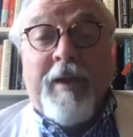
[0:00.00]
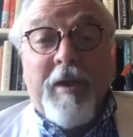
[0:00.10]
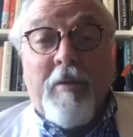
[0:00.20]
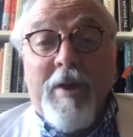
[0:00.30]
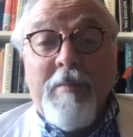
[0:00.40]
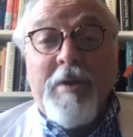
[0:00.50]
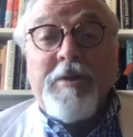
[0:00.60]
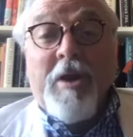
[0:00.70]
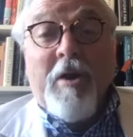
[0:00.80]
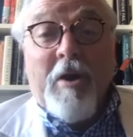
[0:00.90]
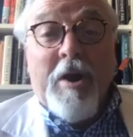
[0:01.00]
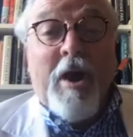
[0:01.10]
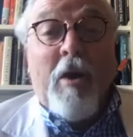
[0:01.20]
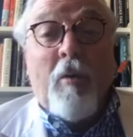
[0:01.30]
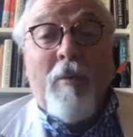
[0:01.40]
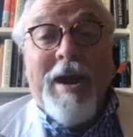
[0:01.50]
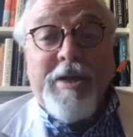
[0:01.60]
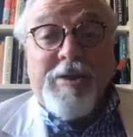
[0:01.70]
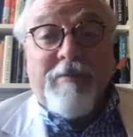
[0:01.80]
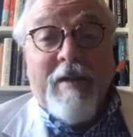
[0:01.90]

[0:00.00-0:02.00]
agreement on a whole range of